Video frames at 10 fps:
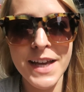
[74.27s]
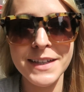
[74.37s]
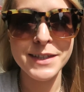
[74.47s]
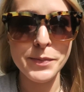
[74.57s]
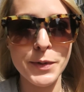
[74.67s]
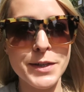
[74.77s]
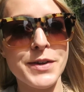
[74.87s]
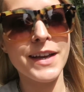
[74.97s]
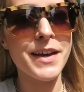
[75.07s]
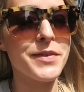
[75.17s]
hectic morning
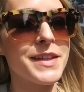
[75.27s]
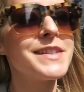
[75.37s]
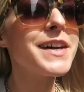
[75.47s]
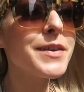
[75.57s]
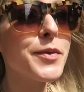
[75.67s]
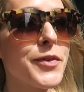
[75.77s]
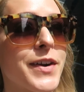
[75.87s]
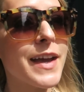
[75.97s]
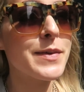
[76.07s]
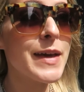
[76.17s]
trying to get everything done before
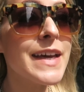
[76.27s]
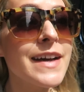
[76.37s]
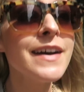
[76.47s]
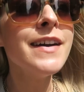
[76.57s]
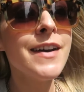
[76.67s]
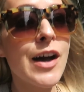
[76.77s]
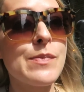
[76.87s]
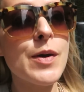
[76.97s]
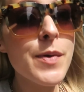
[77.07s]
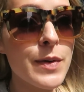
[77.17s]
I came here.
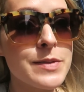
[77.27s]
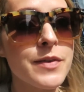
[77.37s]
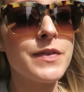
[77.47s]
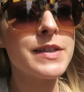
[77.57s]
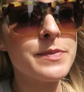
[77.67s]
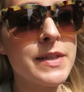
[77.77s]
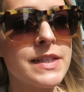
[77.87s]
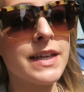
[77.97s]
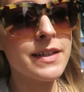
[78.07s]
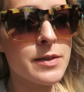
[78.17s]
I'm on my way to my first meeting.